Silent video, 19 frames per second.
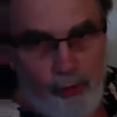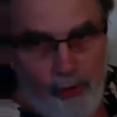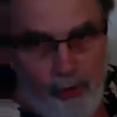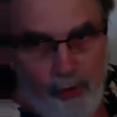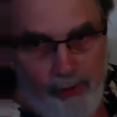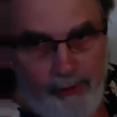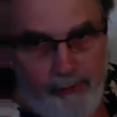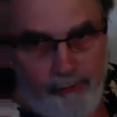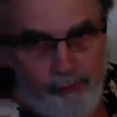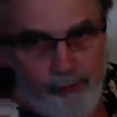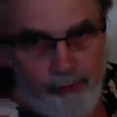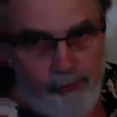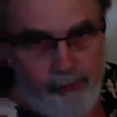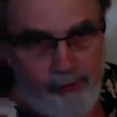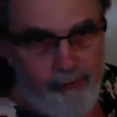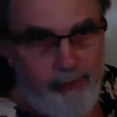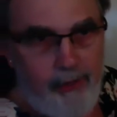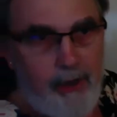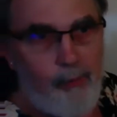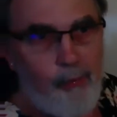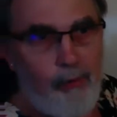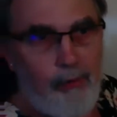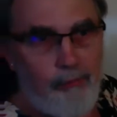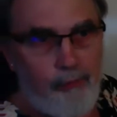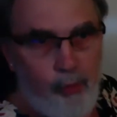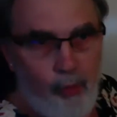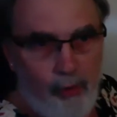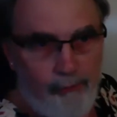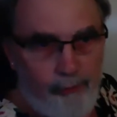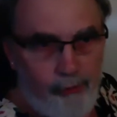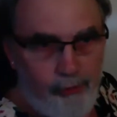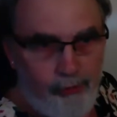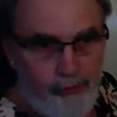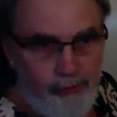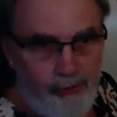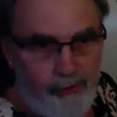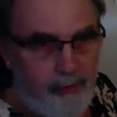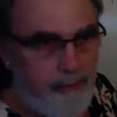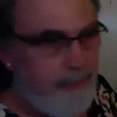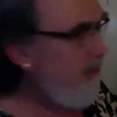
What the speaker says: correct for a sticker, then I'll work 4 for a sticker, but